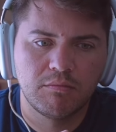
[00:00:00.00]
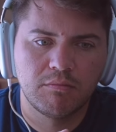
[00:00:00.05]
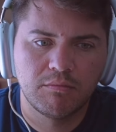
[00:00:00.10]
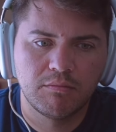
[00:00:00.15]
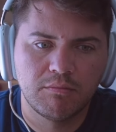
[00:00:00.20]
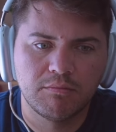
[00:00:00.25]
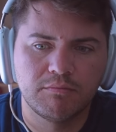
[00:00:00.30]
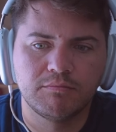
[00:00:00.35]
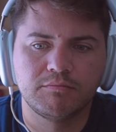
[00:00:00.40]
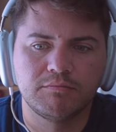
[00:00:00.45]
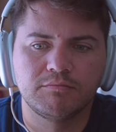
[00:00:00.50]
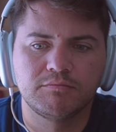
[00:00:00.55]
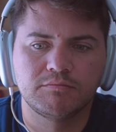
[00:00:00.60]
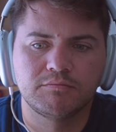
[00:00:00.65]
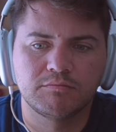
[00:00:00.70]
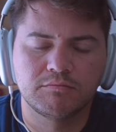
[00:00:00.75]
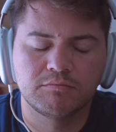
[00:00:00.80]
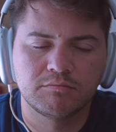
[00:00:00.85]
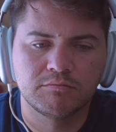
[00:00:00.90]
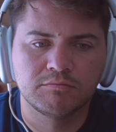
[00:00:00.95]

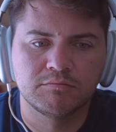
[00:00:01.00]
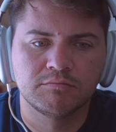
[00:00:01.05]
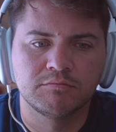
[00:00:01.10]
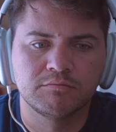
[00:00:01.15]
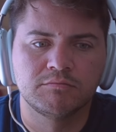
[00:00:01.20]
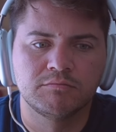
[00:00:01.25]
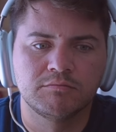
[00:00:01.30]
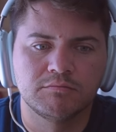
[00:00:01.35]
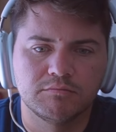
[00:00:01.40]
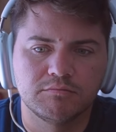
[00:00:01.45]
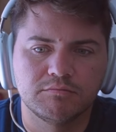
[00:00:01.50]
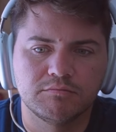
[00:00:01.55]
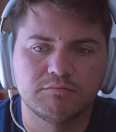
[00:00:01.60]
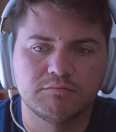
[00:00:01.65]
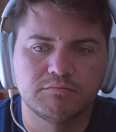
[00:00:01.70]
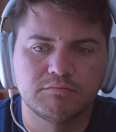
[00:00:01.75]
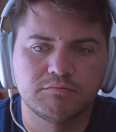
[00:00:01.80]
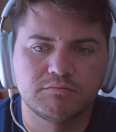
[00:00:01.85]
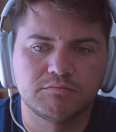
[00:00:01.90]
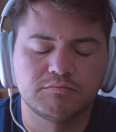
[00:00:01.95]

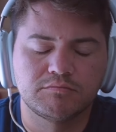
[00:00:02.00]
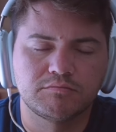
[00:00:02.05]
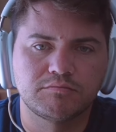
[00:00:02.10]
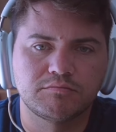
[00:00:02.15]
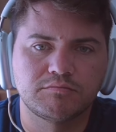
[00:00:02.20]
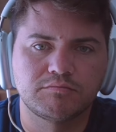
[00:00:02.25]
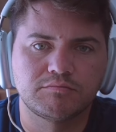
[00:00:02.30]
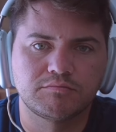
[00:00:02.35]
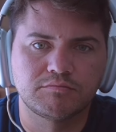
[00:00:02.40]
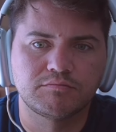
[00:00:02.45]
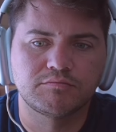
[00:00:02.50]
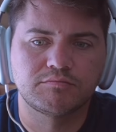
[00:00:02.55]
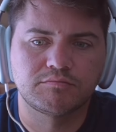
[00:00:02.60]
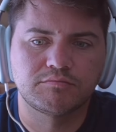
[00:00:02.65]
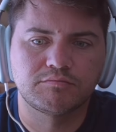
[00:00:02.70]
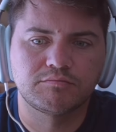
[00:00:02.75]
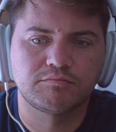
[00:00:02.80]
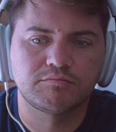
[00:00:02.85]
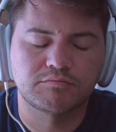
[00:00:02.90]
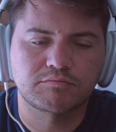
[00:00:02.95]

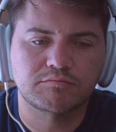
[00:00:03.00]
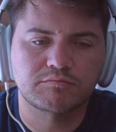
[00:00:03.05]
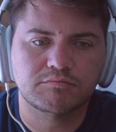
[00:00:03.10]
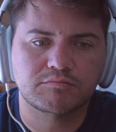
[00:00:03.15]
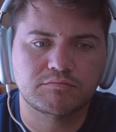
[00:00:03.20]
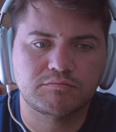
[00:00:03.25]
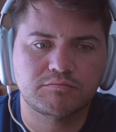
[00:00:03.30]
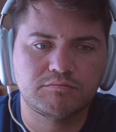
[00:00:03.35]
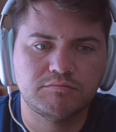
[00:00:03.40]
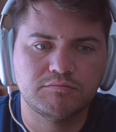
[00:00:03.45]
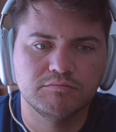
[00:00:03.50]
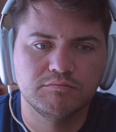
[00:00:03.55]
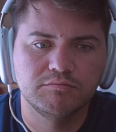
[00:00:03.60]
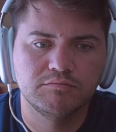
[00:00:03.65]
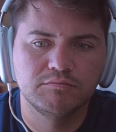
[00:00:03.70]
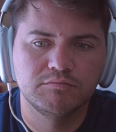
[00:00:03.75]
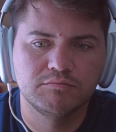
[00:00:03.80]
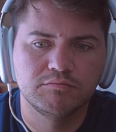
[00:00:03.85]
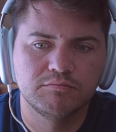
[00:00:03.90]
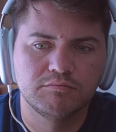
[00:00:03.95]

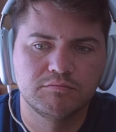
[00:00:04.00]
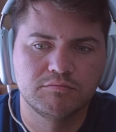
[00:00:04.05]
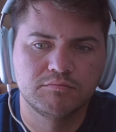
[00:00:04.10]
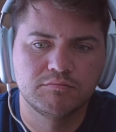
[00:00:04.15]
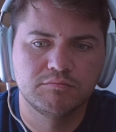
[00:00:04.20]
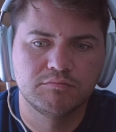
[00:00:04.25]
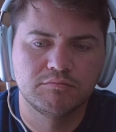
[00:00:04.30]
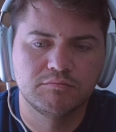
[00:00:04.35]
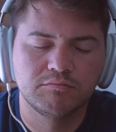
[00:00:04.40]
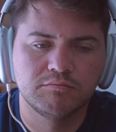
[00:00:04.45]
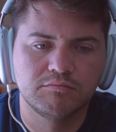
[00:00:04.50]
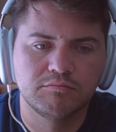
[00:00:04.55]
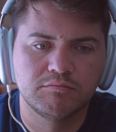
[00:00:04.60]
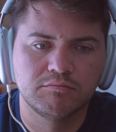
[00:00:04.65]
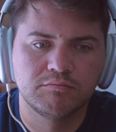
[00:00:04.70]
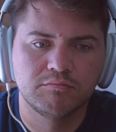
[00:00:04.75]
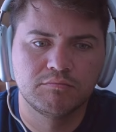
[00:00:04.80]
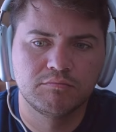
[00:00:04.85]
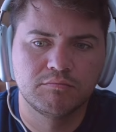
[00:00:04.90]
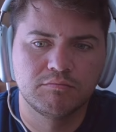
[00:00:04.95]

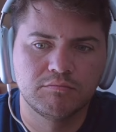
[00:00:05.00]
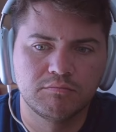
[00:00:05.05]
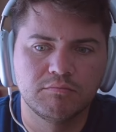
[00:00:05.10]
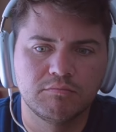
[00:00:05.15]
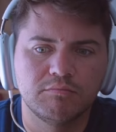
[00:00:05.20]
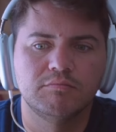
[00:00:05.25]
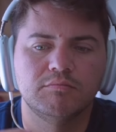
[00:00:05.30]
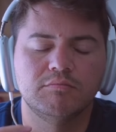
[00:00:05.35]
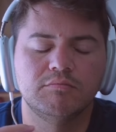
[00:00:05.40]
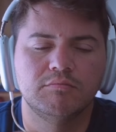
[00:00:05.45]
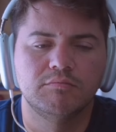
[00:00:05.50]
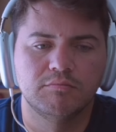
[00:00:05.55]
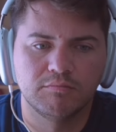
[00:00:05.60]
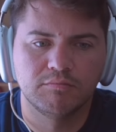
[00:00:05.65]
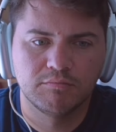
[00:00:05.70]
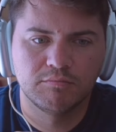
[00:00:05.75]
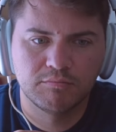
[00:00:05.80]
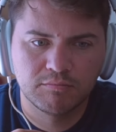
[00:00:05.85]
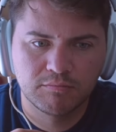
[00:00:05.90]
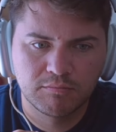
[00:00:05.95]

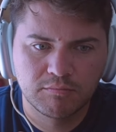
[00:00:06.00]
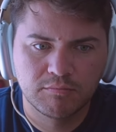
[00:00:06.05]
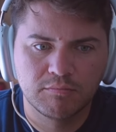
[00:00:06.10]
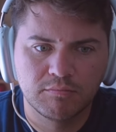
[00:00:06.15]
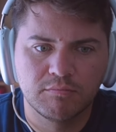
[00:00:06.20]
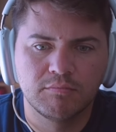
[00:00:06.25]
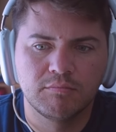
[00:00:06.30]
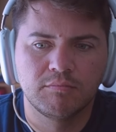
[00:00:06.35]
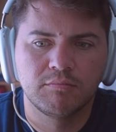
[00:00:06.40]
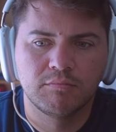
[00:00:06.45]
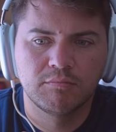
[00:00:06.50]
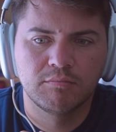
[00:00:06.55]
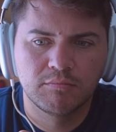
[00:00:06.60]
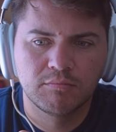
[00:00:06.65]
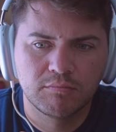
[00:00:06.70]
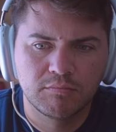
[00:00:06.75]
(silent)